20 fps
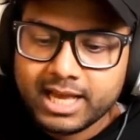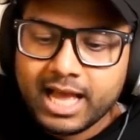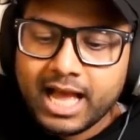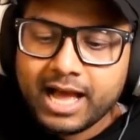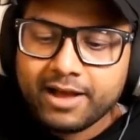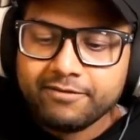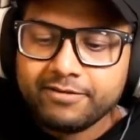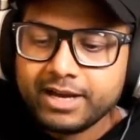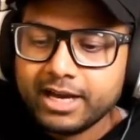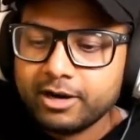
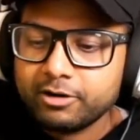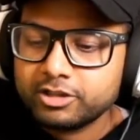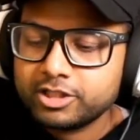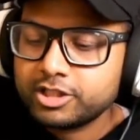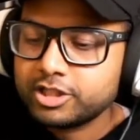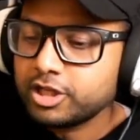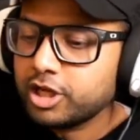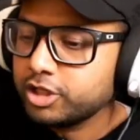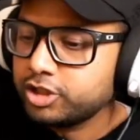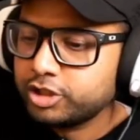I've got
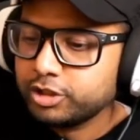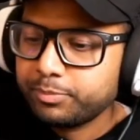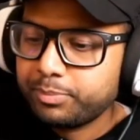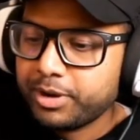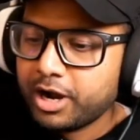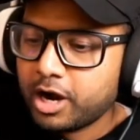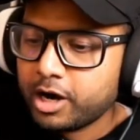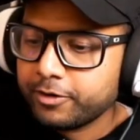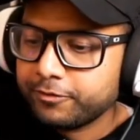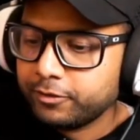such a
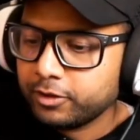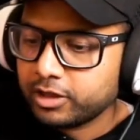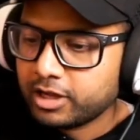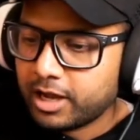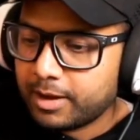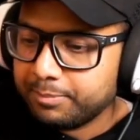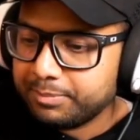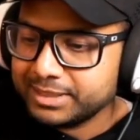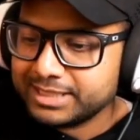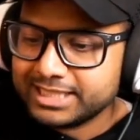powerful
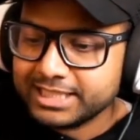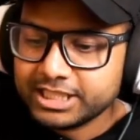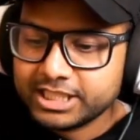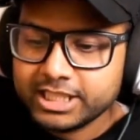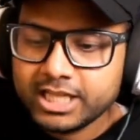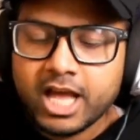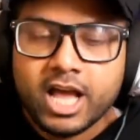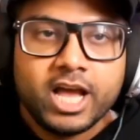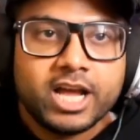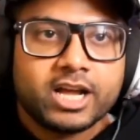
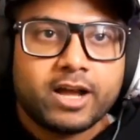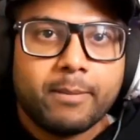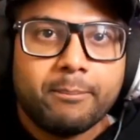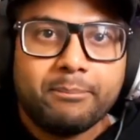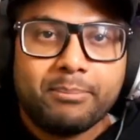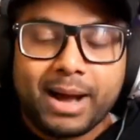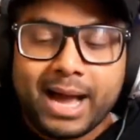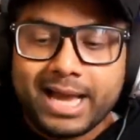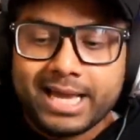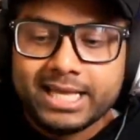composition.
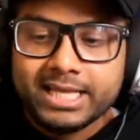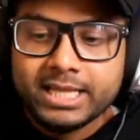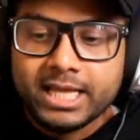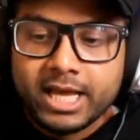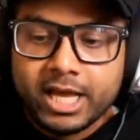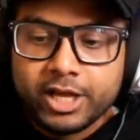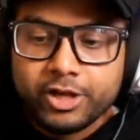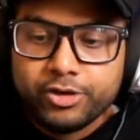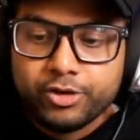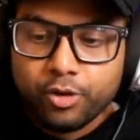Combine
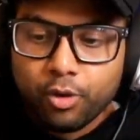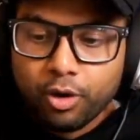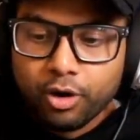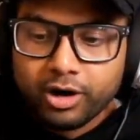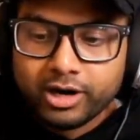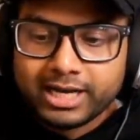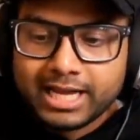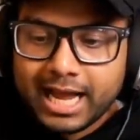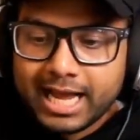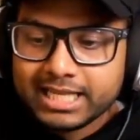
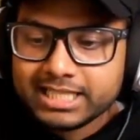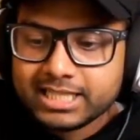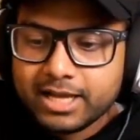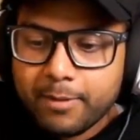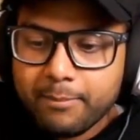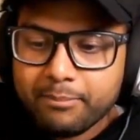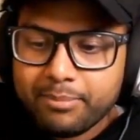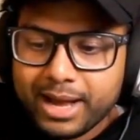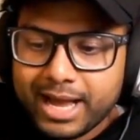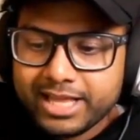your
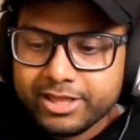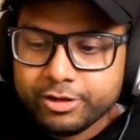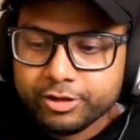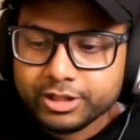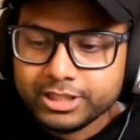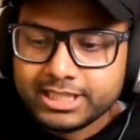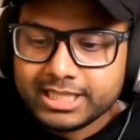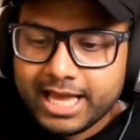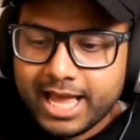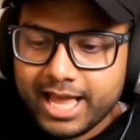
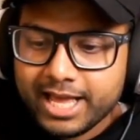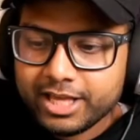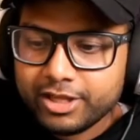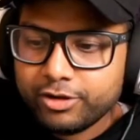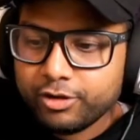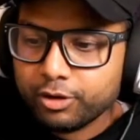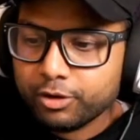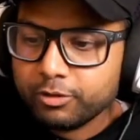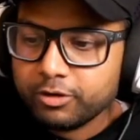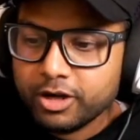tank,
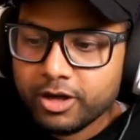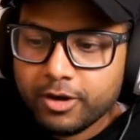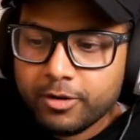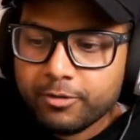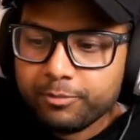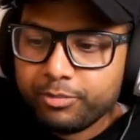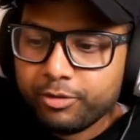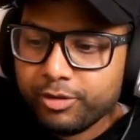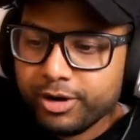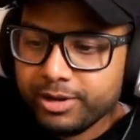your
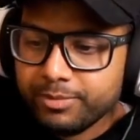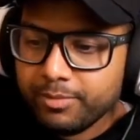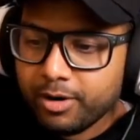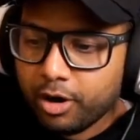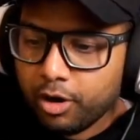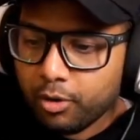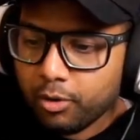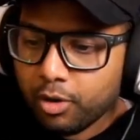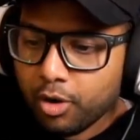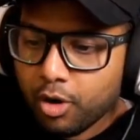
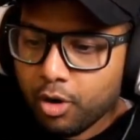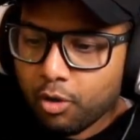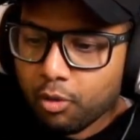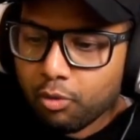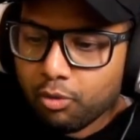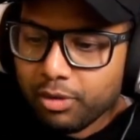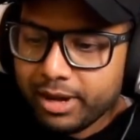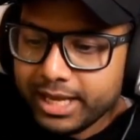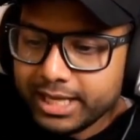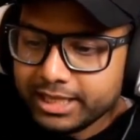Primo
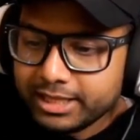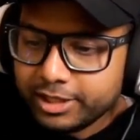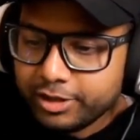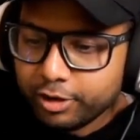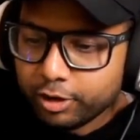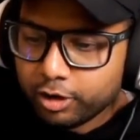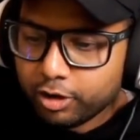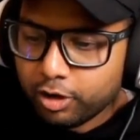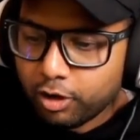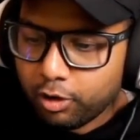with
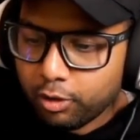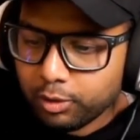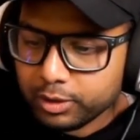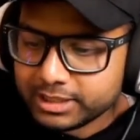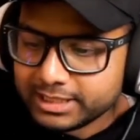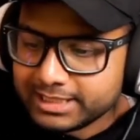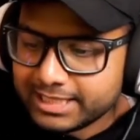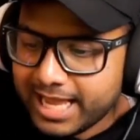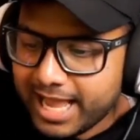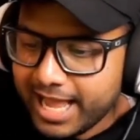your
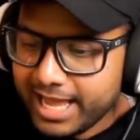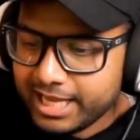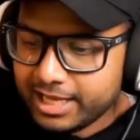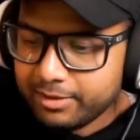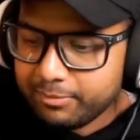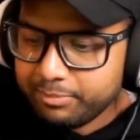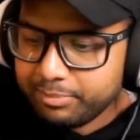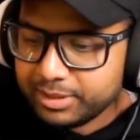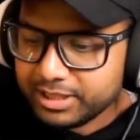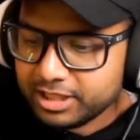Colt. Tank
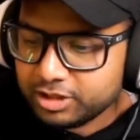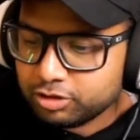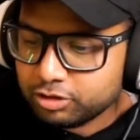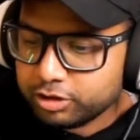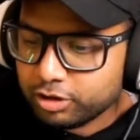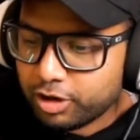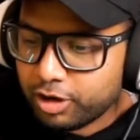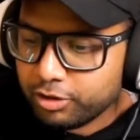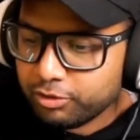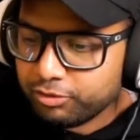plus
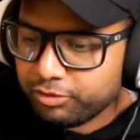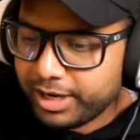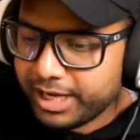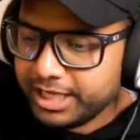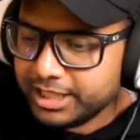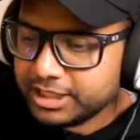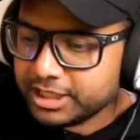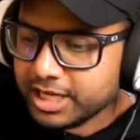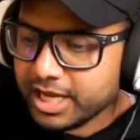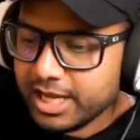long
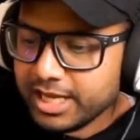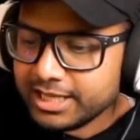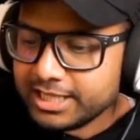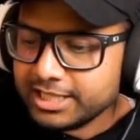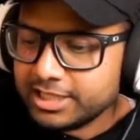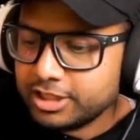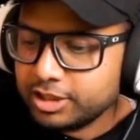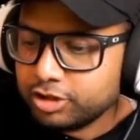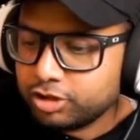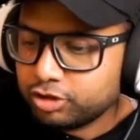range. This
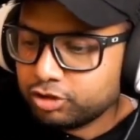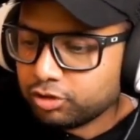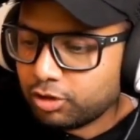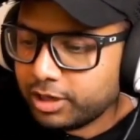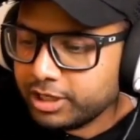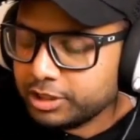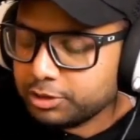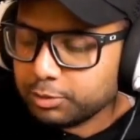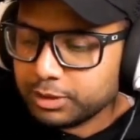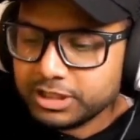is the
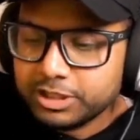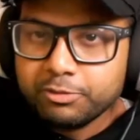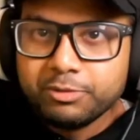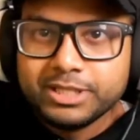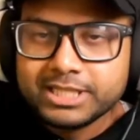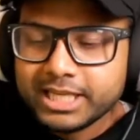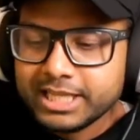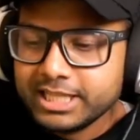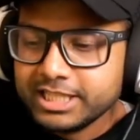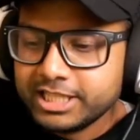strongest, what did we
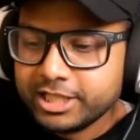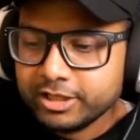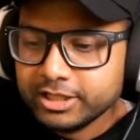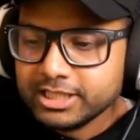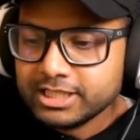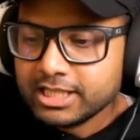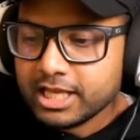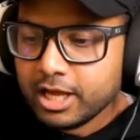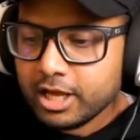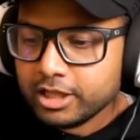say in the tier
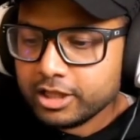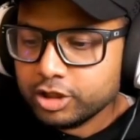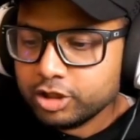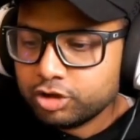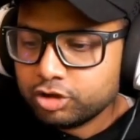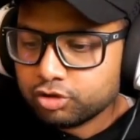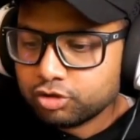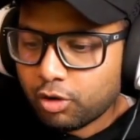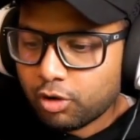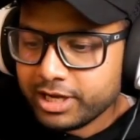list? The
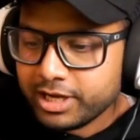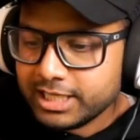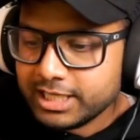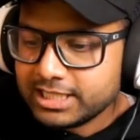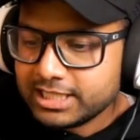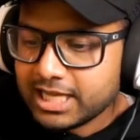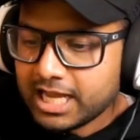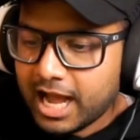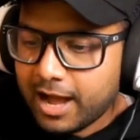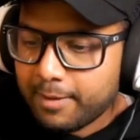
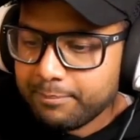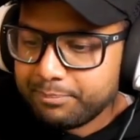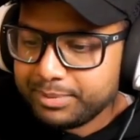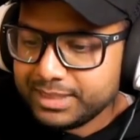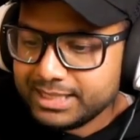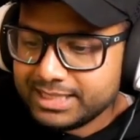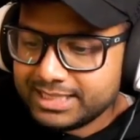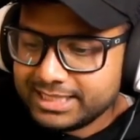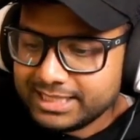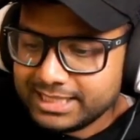strongest
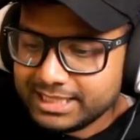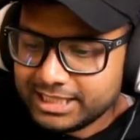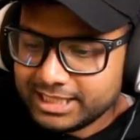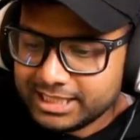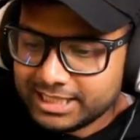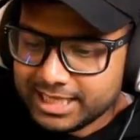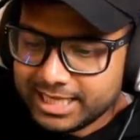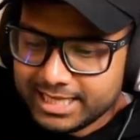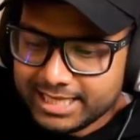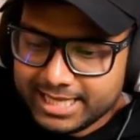
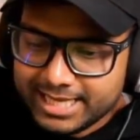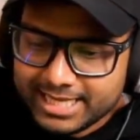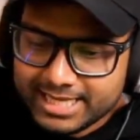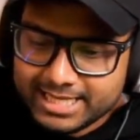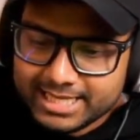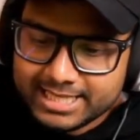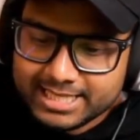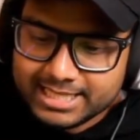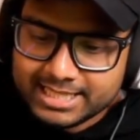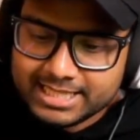composition in
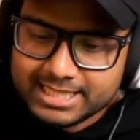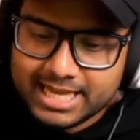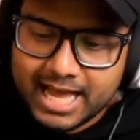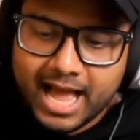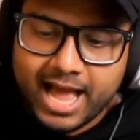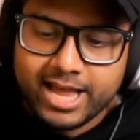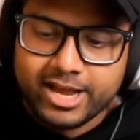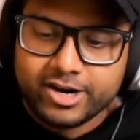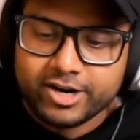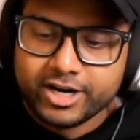the
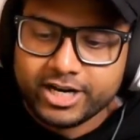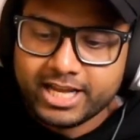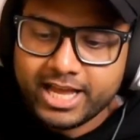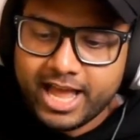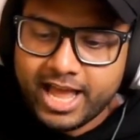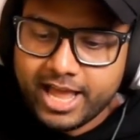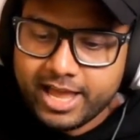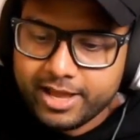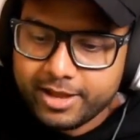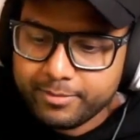entire
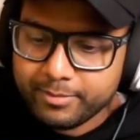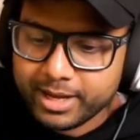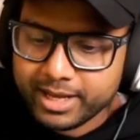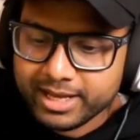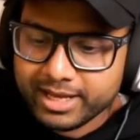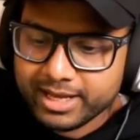game.